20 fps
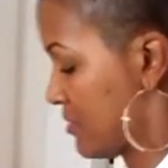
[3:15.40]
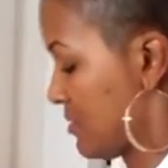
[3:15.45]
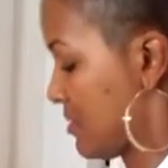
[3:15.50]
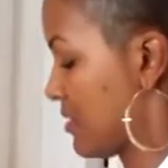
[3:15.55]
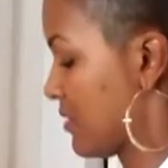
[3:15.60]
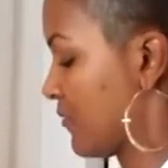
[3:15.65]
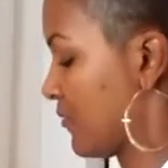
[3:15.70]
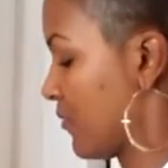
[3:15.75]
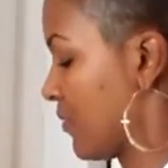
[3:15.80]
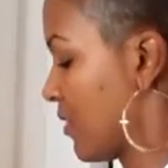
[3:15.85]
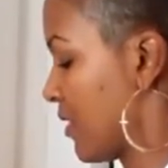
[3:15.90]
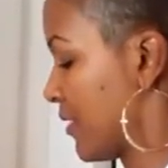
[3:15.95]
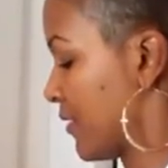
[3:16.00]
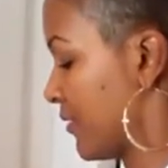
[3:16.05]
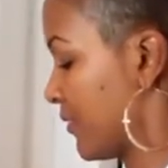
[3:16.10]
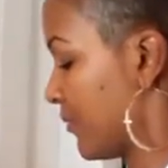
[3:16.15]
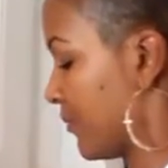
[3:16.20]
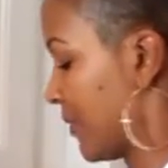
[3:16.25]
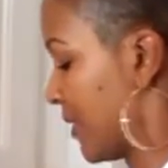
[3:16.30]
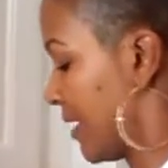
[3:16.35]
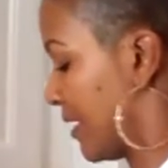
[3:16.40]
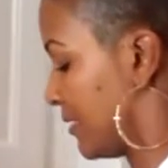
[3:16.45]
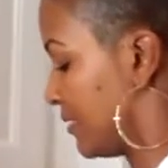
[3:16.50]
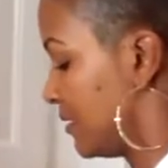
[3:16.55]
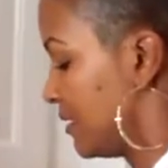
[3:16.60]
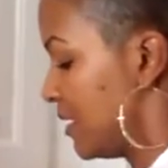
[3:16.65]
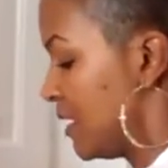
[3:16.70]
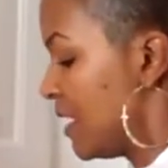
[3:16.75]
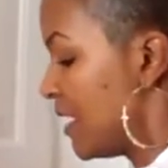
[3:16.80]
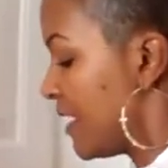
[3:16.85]
of water well.
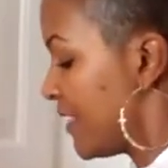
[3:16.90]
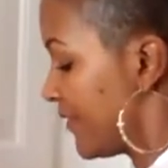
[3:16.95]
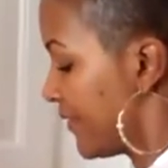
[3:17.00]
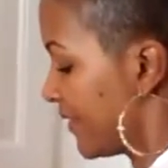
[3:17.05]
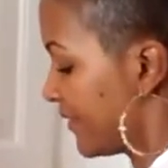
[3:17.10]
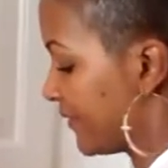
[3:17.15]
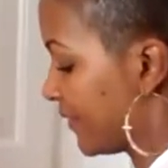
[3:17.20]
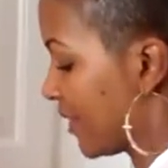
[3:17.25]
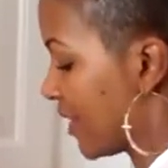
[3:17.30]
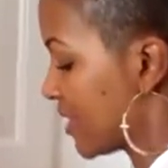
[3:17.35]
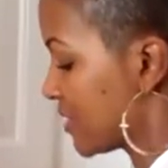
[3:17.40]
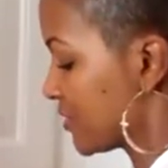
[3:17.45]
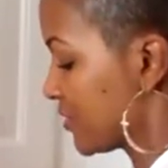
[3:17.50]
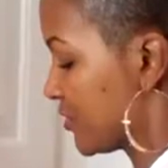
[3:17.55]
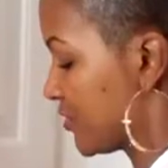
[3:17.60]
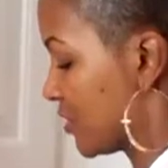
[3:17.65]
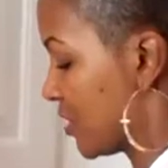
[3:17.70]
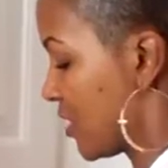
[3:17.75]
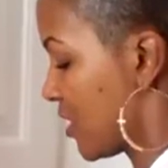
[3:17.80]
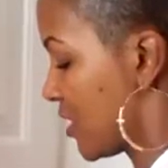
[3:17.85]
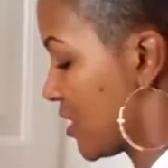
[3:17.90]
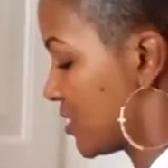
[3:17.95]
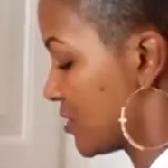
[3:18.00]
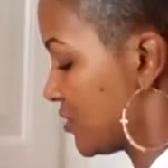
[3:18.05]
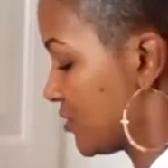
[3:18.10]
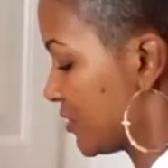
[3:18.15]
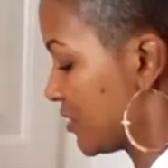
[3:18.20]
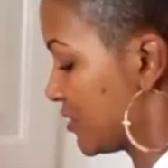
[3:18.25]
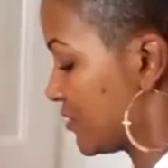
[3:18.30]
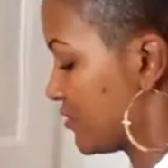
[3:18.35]
If you have larger
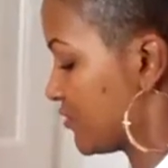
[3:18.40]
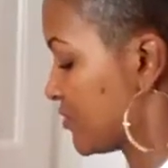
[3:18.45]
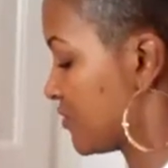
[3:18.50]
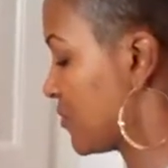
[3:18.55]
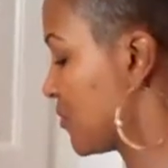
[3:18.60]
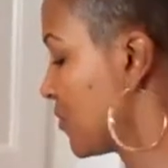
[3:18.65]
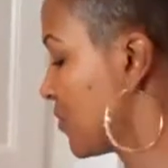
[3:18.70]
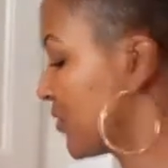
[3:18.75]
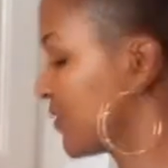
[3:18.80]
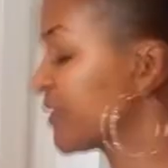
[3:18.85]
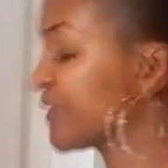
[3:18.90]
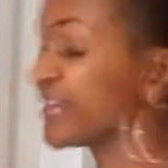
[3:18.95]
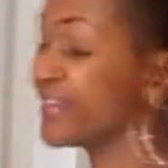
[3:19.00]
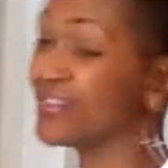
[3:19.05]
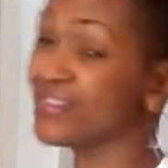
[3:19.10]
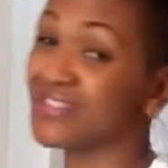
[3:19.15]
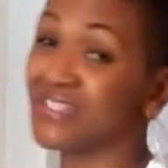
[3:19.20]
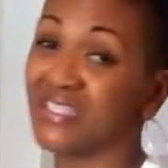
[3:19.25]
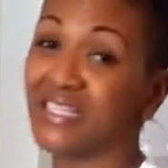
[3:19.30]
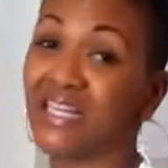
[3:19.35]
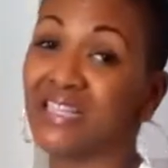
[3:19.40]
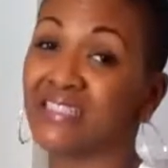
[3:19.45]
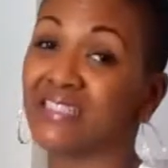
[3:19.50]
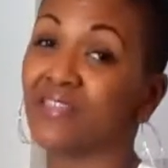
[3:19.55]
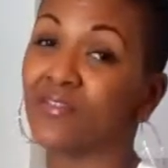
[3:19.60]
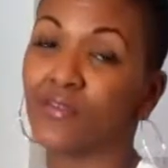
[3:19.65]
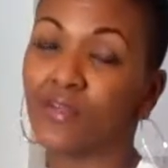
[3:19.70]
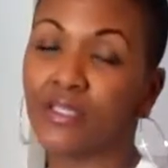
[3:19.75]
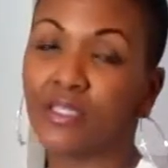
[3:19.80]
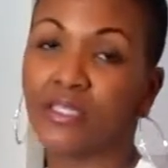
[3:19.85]
jars, you can use more, you can use less.
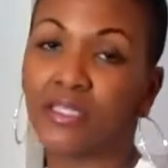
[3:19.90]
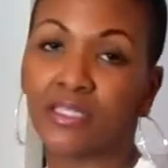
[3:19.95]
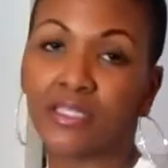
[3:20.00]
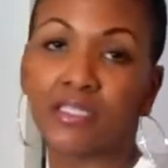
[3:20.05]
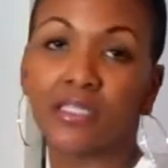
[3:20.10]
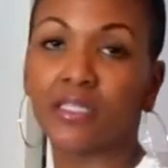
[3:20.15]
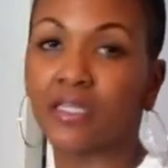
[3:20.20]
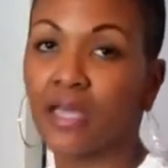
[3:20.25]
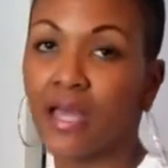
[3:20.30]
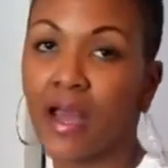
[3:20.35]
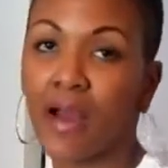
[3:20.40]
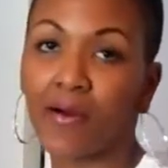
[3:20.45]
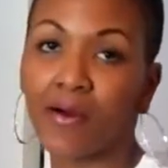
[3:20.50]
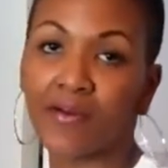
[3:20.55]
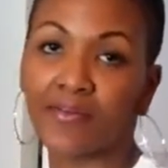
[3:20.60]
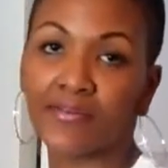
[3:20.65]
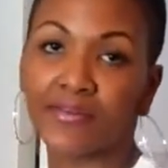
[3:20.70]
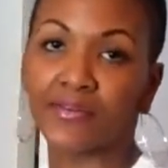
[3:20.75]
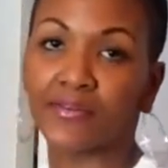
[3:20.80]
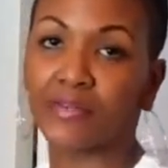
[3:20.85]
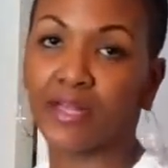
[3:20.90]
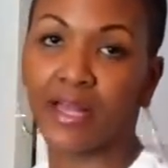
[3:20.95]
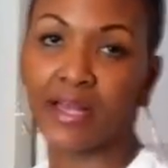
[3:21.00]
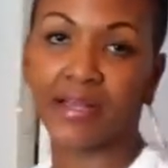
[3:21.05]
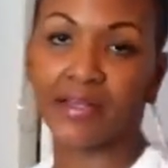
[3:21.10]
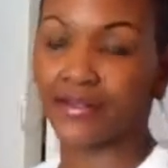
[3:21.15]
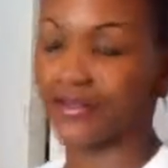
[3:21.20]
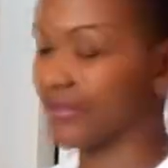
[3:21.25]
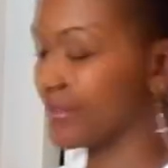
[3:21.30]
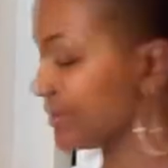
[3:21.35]
It really, however you
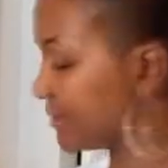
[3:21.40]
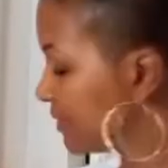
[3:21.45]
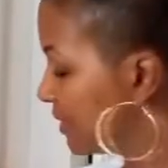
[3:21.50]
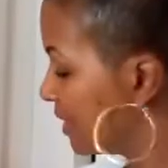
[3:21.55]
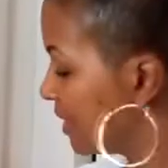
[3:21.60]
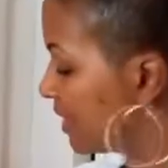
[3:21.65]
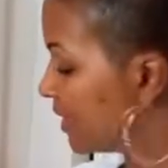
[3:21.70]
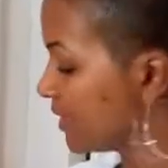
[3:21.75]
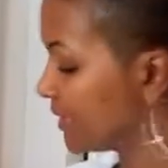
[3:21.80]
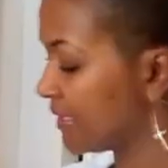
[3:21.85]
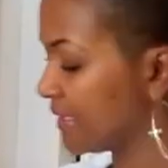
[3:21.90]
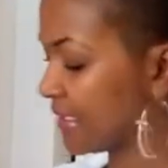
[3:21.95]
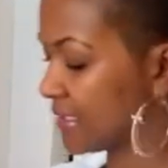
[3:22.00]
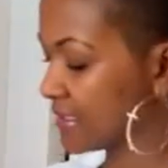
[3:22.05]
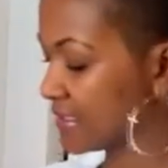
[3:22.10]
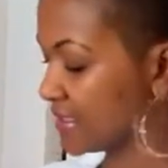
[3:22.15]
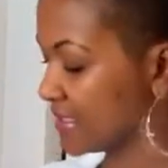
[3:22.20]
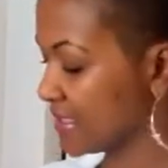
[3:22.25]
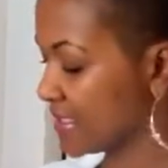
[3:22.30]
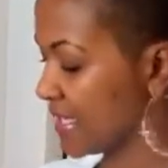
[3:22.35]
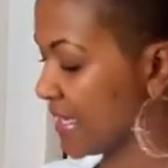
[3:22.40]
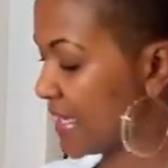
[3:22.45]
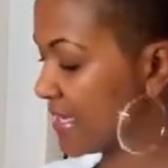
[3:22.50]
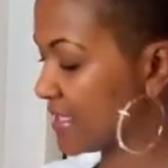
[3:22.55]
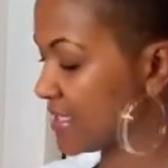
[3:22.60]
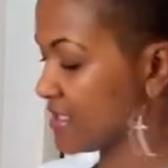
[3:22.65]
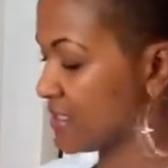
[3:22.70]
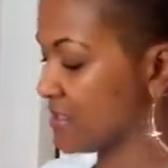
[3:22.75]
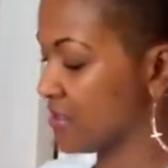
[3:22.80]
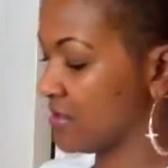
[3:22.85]
like your things to
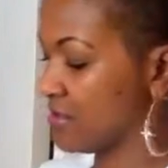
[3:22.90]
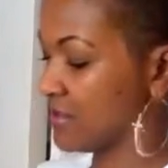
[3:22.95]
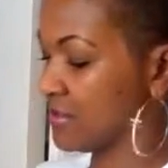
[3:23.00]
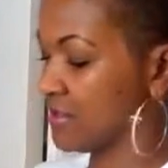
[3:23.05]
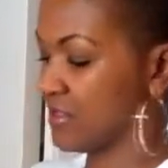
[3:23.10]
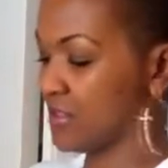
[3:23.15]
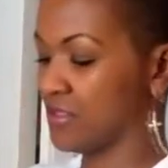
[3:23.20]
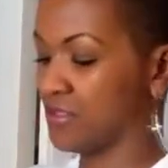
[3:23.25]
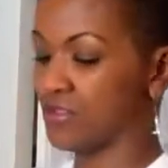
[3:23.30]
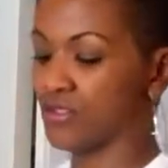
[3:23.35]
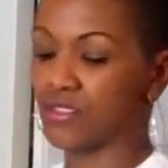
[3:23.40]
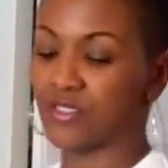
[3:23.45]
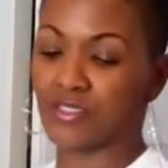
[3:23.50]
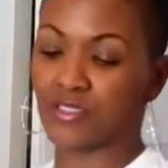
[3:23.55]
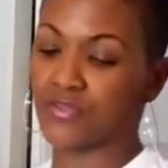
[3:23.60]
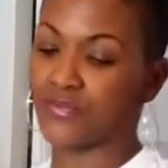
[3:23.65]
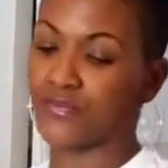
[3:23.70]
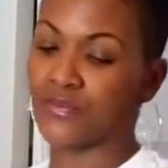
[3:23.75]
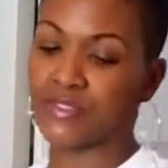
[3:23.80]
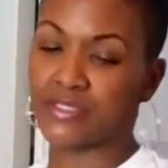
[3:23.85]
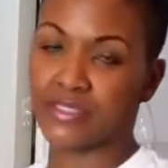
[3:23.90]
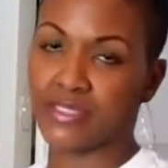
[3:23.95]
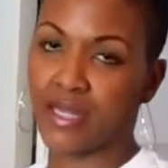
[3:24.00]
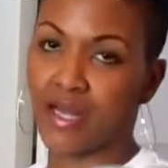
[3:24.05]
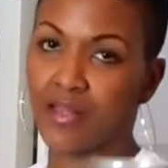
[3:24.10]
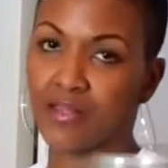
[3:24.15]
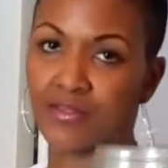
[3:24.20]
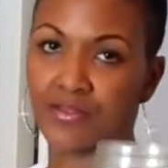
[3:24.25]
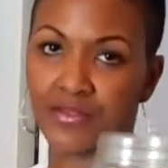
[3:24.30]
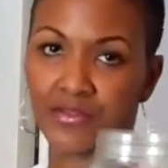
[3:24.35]
taste. You just
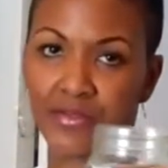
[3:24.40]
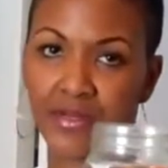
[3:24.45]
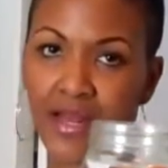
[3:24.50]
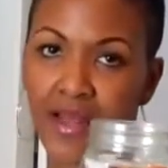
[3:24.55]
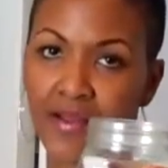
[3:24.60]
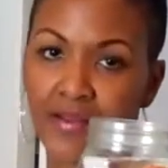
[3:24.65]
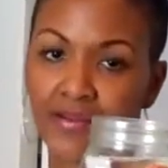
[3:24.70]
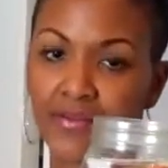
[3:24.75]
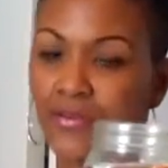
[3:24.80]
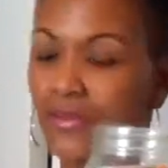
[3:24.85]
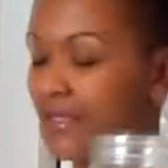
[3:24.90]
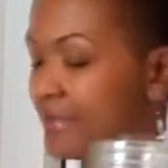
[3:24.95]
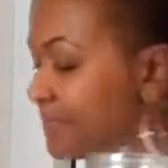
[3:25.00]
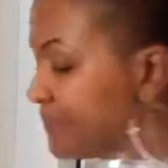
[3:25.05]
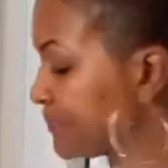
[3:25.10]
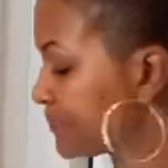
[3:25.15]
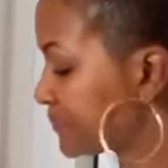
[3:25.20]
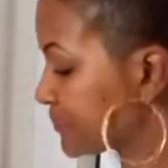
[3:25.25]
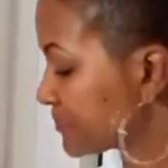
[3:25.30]
freestyle and do it how you want.